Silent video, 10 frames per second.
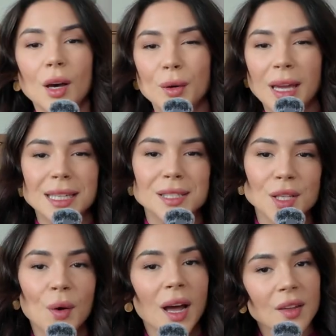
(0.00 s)
Okay,
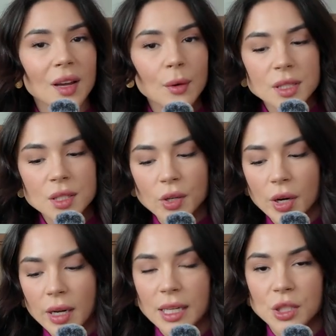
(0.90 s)
so I thought I would
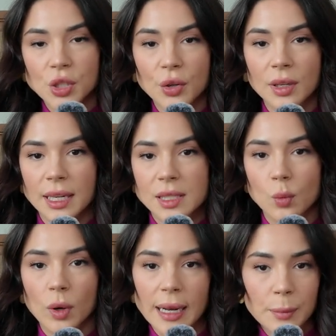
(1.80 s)
start and show you guys
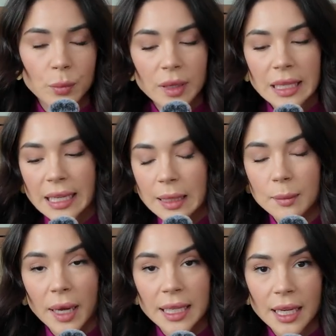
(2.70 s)
what I'm bringing in
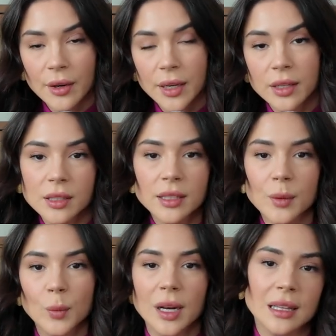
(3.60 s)
my carry-on
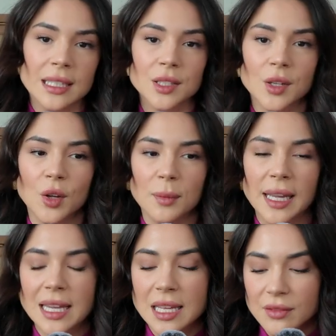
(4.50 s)
and what I like to call my
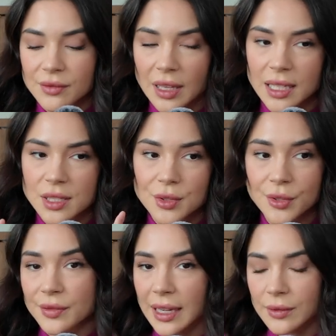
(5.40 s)
in-flight
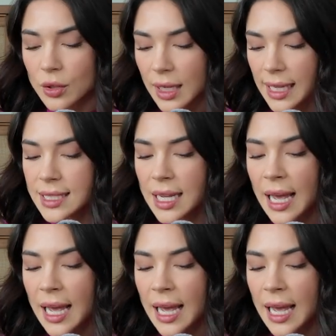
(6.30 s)
survival kit.